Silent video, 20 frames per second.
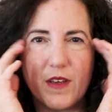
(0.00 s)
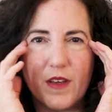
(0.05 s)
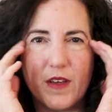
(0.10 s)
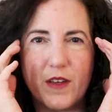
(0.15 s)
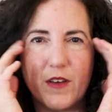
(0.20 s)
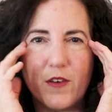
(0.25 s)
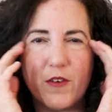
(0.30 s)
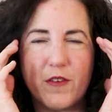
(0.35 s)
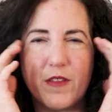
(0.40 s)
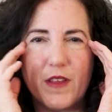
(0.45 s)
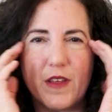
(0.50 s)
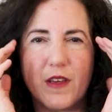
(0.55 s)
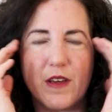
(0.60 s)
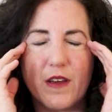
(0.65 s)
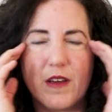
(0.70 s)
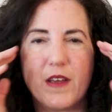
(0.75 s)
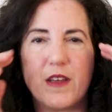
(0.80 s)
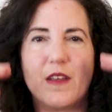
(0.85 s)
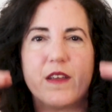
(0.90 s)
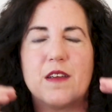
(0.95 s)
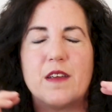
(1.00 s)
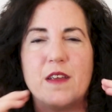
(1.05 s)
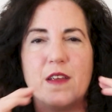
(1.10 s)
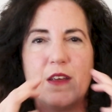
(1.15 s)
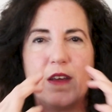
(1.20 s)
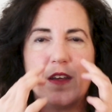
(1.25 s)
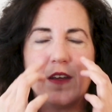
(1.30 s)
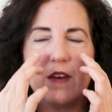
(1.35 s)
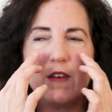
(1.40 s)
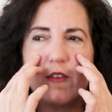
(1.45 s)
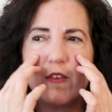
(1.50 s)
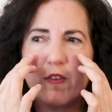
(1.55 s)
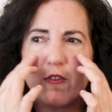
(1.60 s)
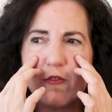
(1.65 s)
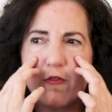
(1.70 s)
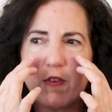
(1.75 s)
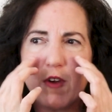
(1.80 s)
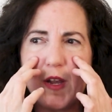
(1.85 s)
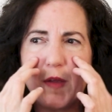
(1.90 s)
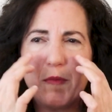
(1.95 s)
Under the eye.
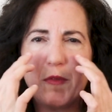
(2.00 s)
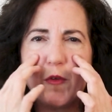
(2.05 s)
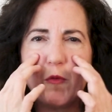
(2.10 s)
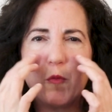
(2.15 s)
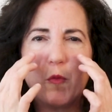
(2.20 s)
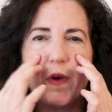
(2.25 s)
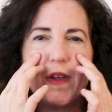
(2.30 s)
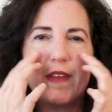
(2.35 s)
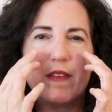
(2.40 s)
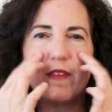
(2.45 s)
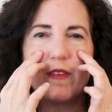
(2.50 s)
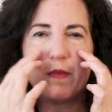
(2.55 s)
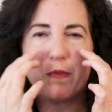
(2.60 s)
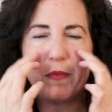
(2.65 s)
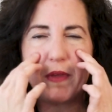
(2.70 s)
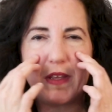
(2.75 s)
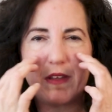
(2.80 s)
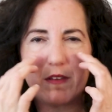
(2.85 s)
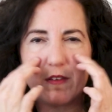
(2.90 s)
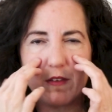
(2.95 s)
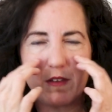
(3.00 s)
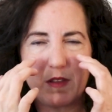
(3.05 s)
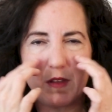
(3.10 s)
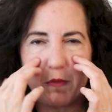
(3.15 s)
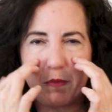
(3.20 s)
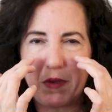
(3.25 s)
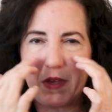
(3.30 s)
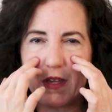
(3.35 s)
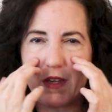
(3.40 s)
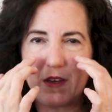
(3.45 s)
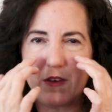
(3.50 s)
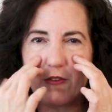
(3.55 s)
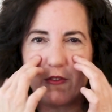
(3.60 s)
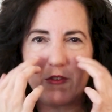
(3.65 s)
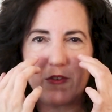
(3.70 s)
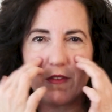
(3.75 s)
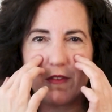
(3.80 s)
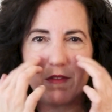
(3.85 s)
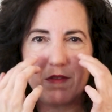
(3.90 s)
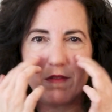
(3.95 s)
Describe the white space on the
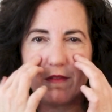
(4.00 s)
page.